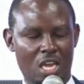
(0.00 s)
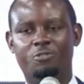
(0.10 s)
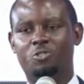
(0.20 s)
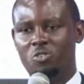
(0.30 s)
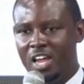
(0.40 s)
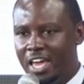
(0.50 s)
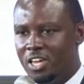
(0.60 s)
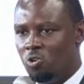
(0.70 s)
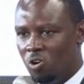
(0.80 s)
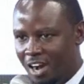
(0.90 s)
if
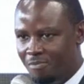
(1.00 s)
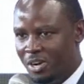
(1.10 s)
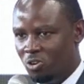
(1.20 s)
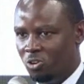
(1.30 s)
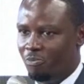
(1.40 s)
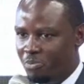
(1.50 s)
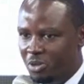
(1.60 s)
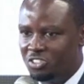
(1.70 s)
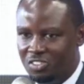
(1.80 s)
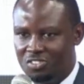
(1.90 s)
today your company or your
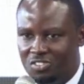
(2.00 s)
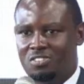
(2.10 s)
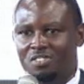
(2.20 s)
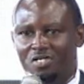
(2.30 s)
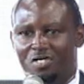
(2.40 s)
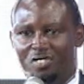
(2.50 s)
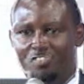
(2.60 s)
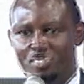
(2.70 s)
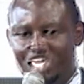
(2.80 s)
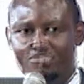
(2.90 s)
business
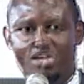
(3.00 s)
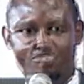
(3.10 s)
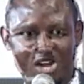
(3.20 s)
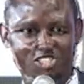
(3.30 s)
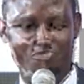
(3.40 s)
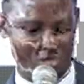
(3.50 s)
became a